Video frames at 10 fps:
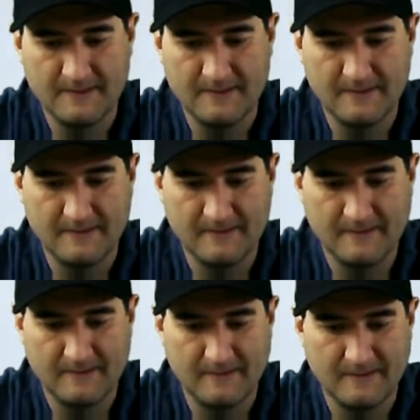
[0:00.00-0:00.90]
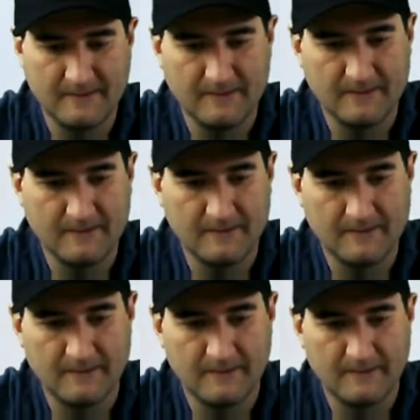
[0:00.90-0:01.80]

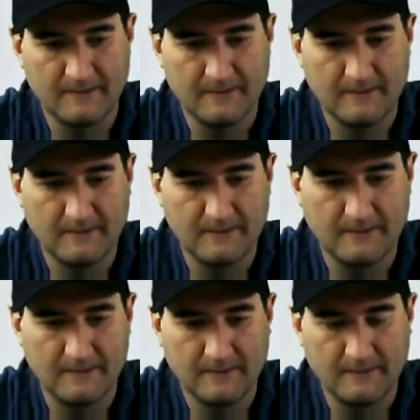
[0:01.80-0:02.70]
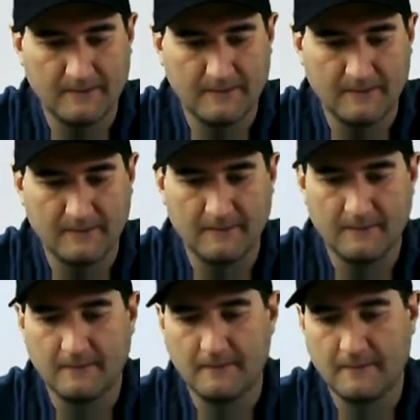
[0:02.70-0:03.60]

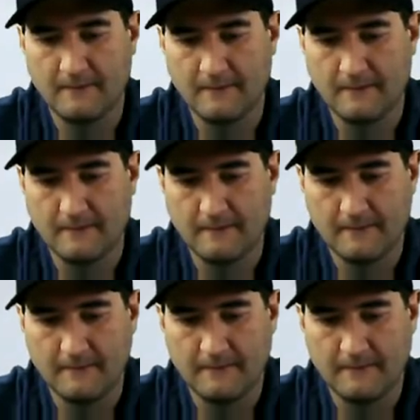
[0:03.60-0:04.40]
Nobody speaks.